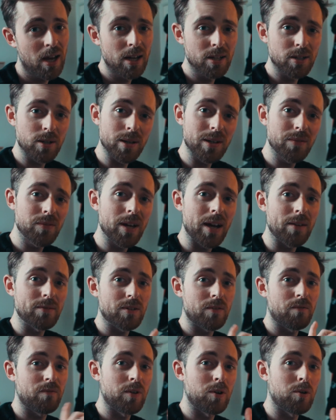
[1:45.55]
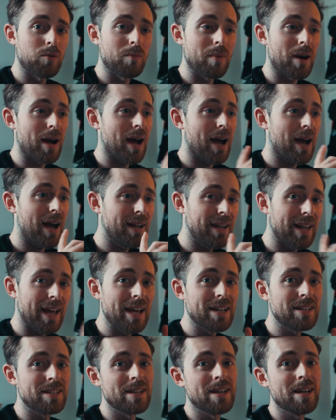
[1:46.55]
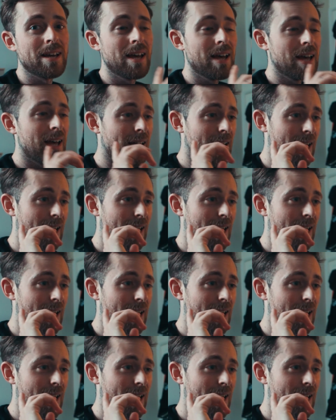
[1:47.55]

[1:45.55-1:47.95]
So if you have to film and edit